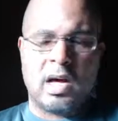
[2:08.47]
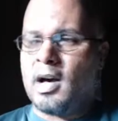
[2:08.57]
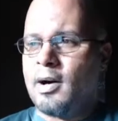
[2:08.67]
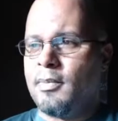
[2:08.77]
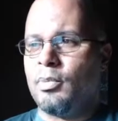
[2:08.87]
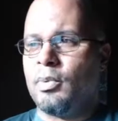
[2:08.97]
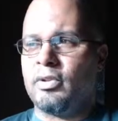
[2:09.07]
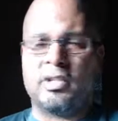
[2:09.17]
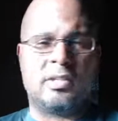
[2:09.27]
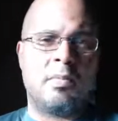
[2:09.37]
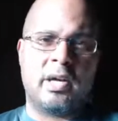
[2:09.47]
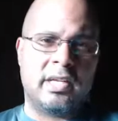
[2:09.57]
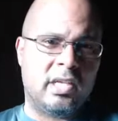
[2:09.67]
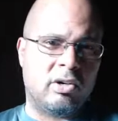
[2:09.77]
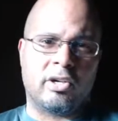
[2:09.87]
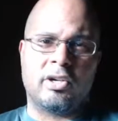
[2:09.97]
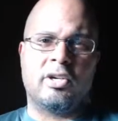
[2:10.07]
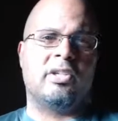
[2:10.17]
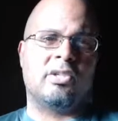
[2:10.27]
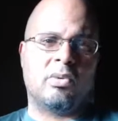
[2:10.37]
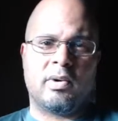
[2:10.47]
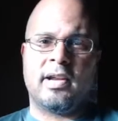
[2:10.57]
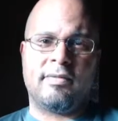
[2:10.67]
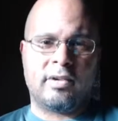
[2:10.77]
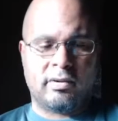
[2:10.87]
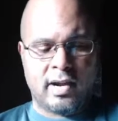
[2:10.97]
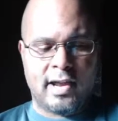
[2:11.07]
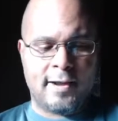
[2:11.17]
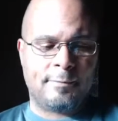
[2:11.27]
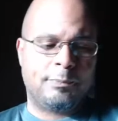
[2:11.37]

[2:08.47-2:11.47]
whether it's money or goods or whatever, right?